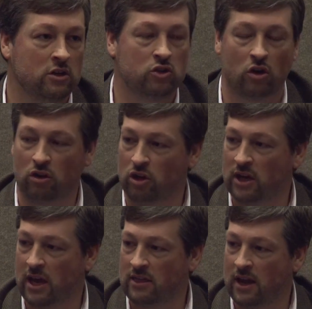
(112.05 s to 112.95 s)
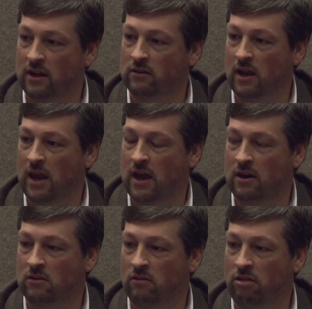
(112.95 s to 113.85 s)
struggle to look at that
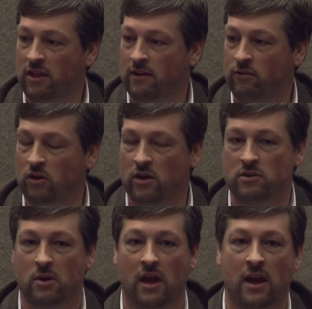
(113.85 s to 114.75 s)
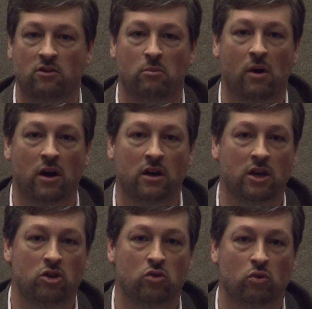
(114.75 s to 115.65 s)
and think of your resume as a
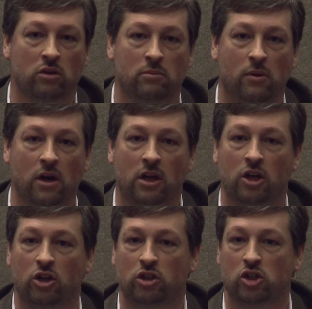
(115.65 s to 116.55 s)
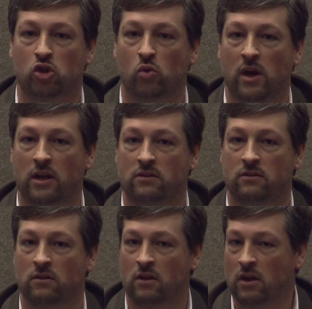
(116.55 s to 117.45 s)
marketing tool to market your strengths
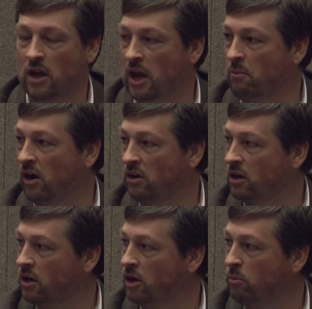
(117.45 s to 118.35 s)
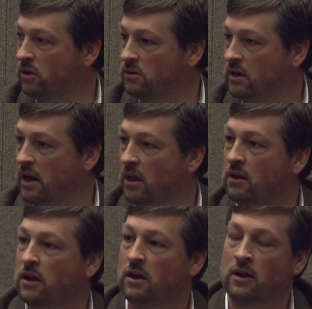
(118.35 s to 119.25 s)
and market your
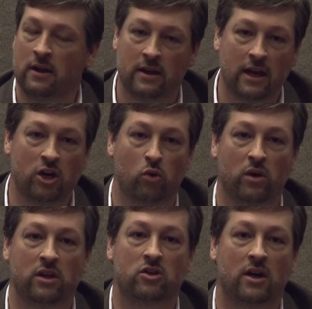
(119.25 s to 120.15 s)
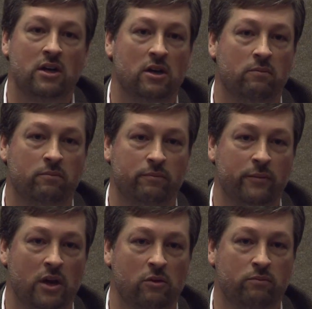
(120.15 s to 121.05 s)
personality. And you're really trying to,
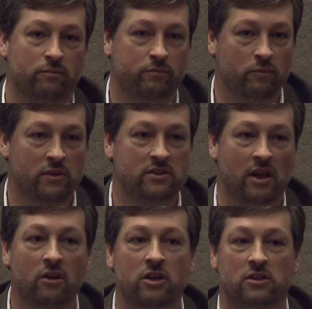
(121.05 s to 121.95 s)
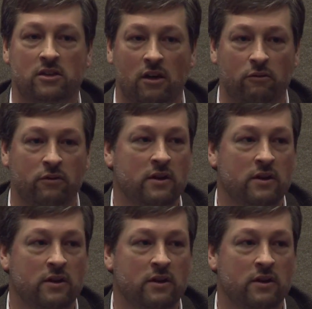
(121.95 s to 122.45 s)
sell yourself,